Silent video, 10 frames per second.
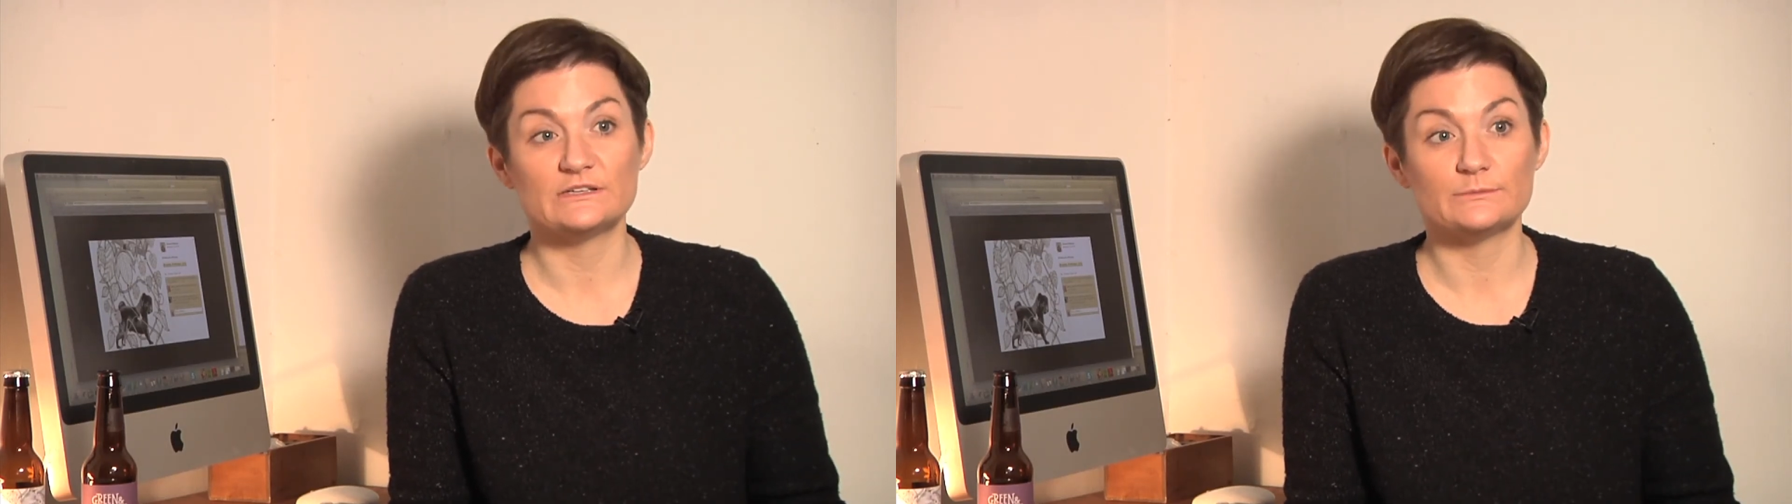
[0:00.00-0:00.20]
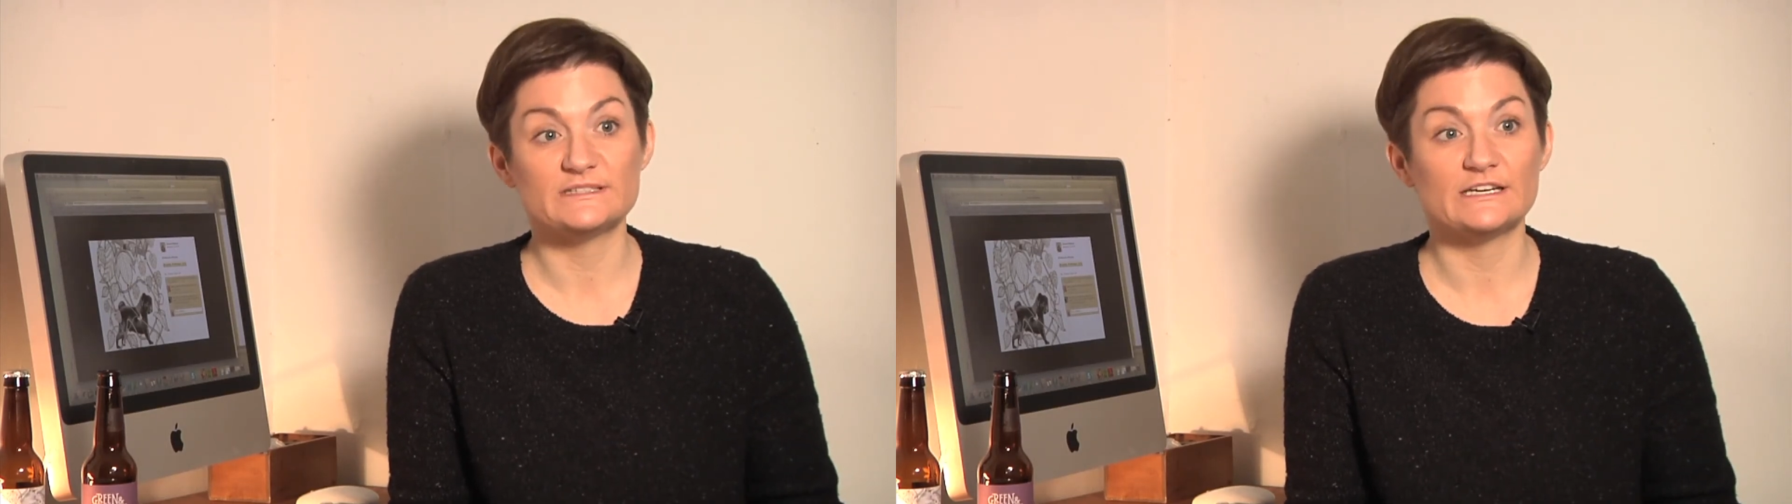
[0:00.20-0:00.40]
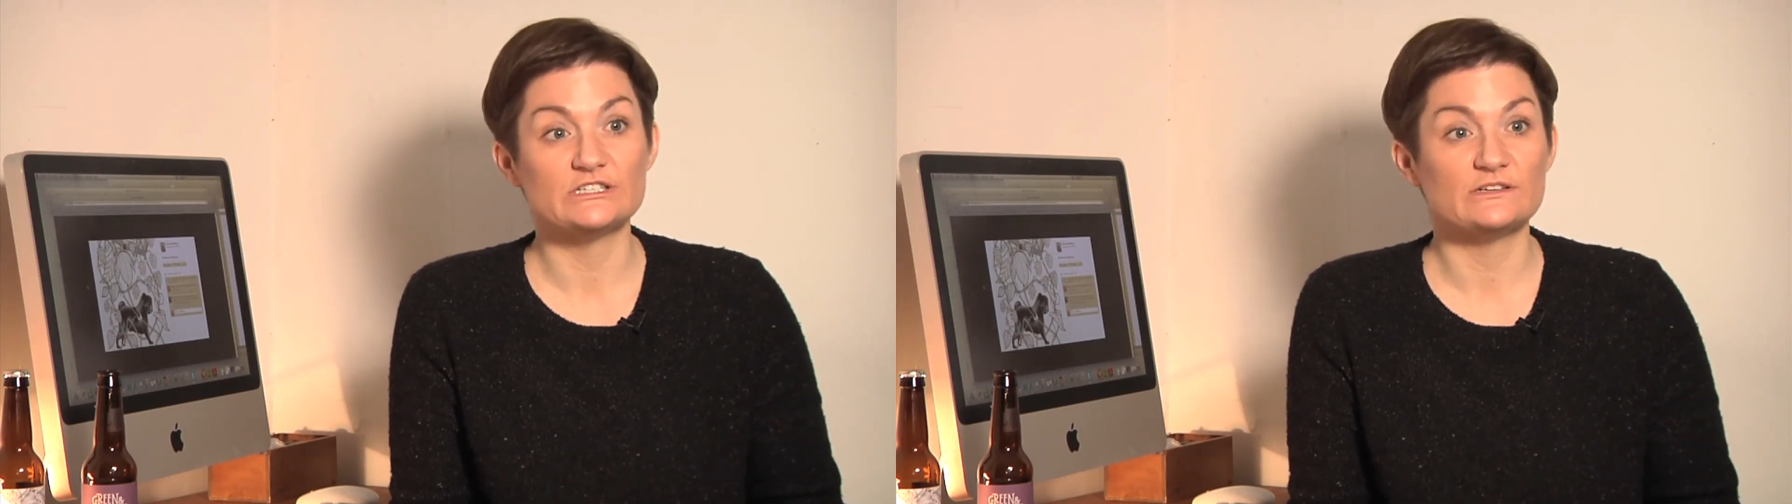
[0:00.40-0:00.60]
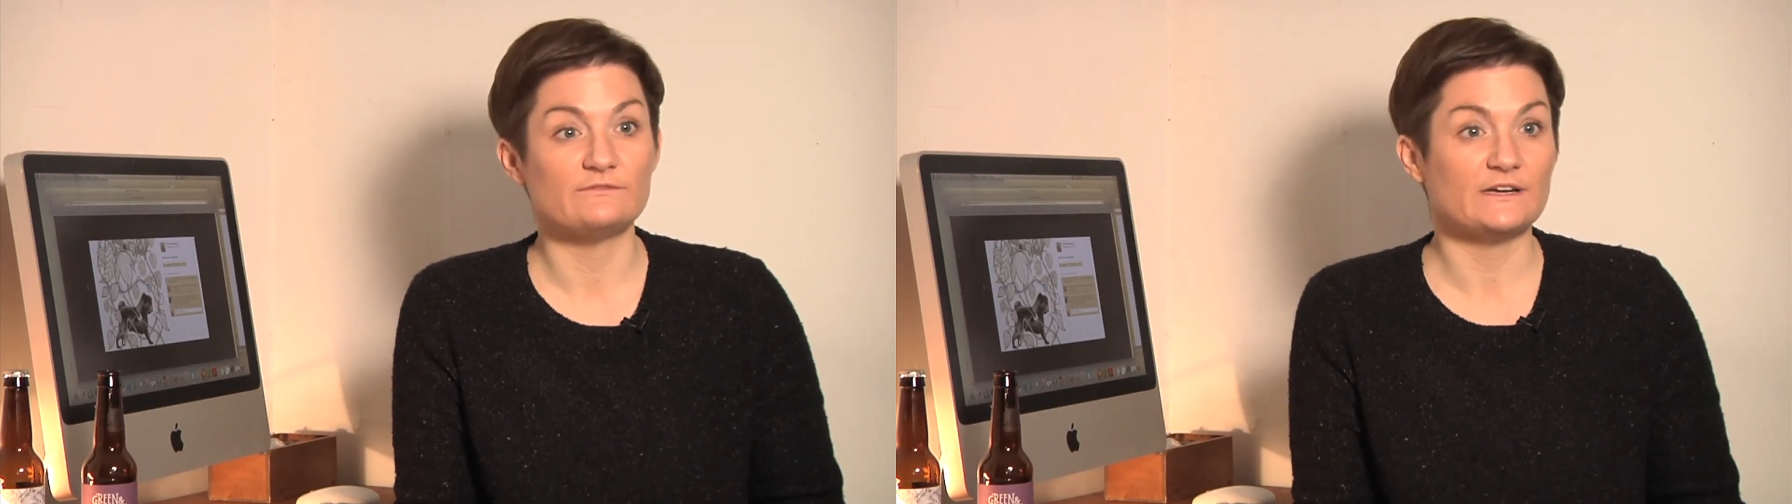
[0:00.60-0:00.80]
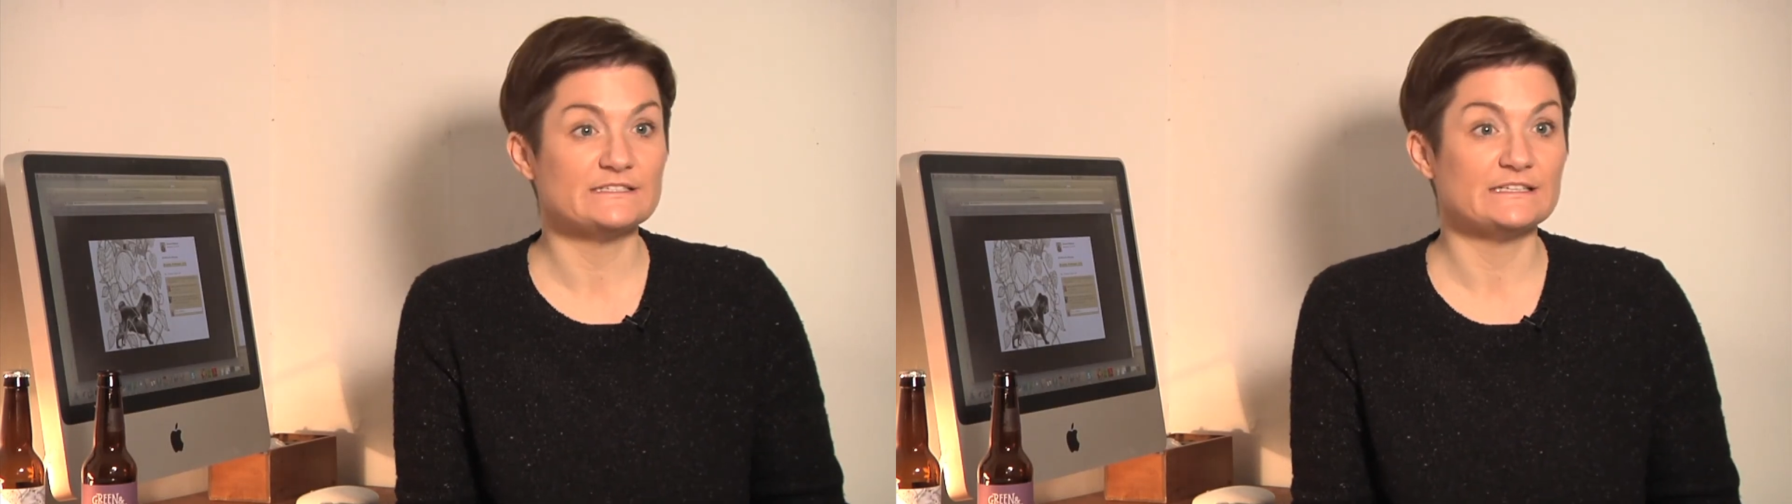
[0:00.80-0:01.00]
a potential
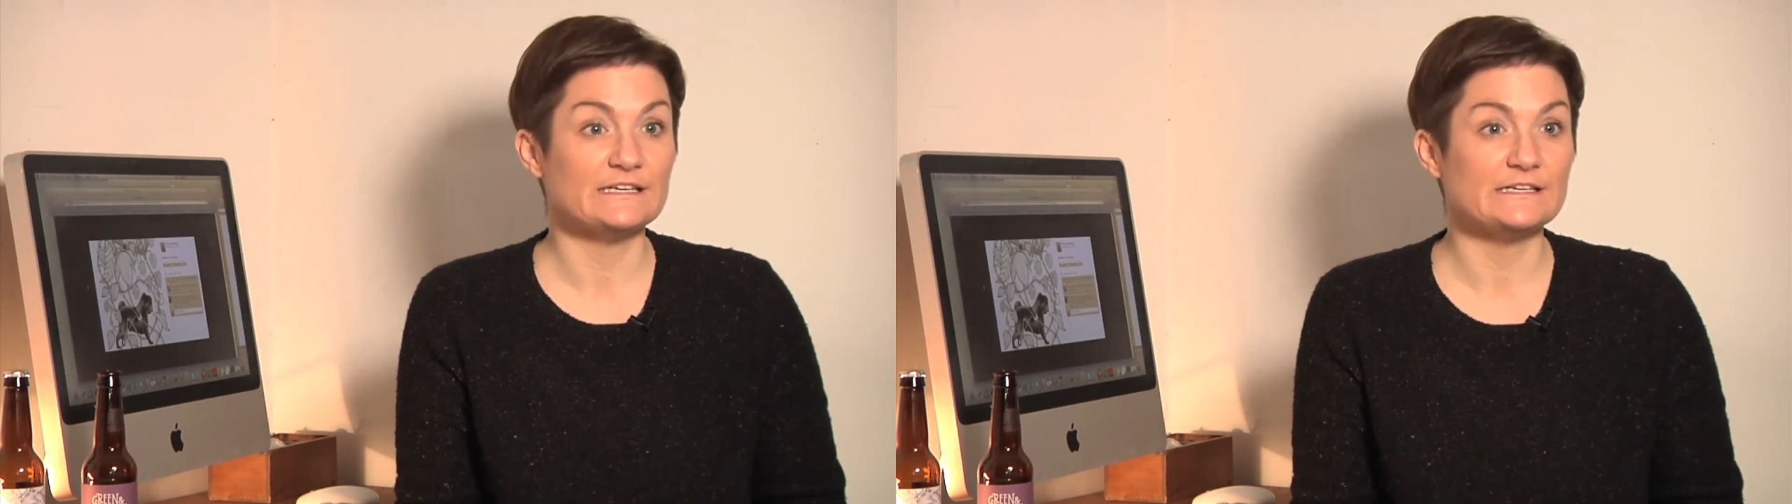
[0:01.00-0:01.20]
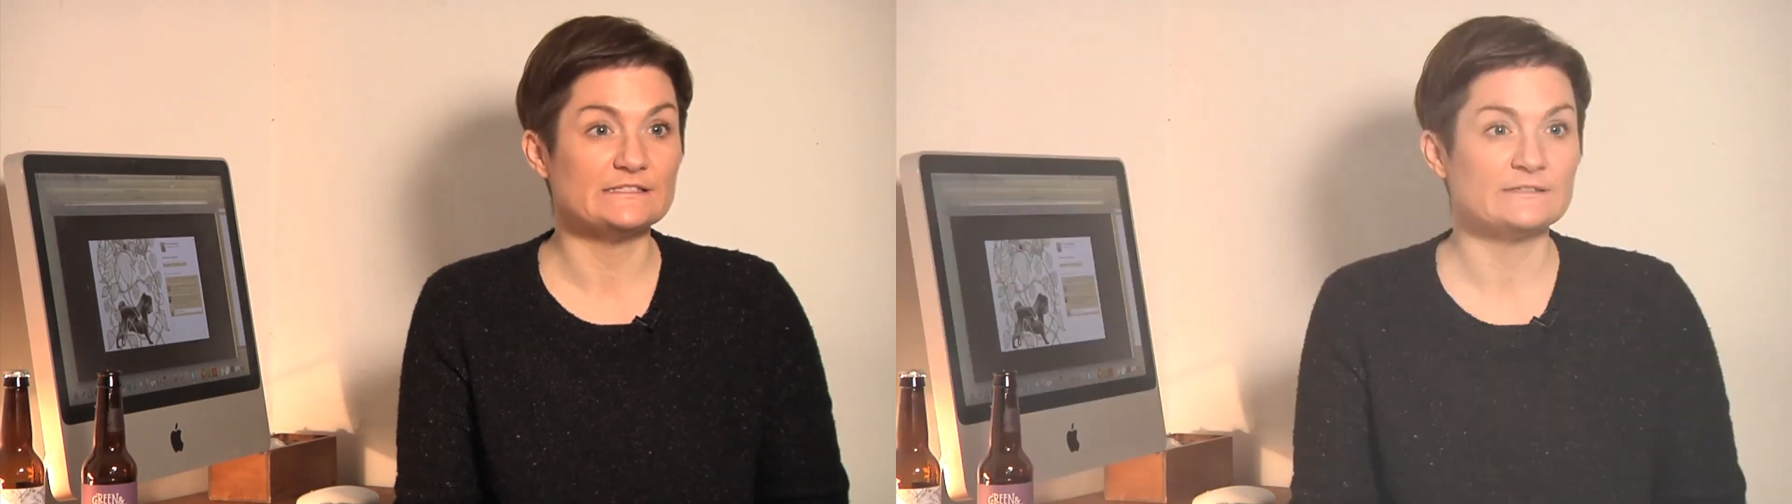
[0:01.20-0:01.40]
investor needs.